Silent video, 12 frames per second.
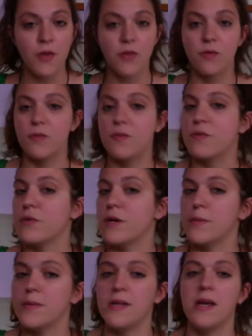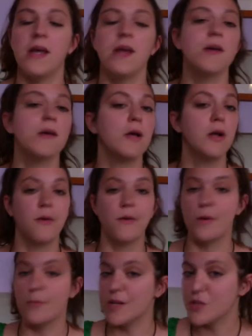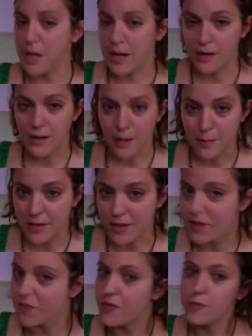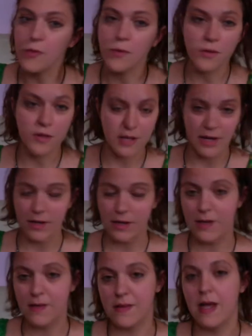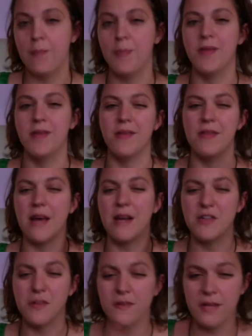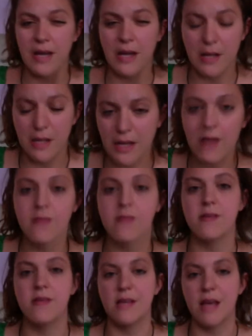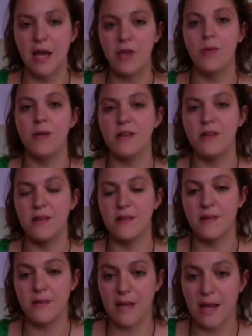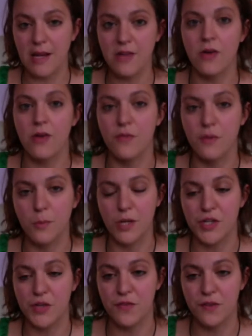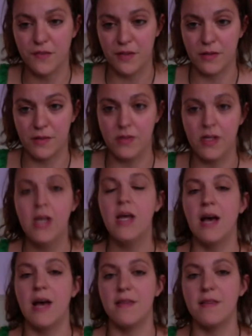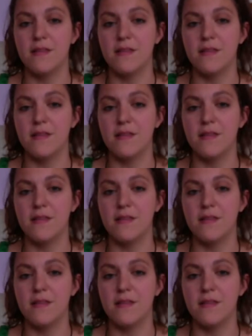through scripting. Look on my channel, I'm going to give you all the techniques there, but they're just techniques to get you into the state of the wish fulfilled. And the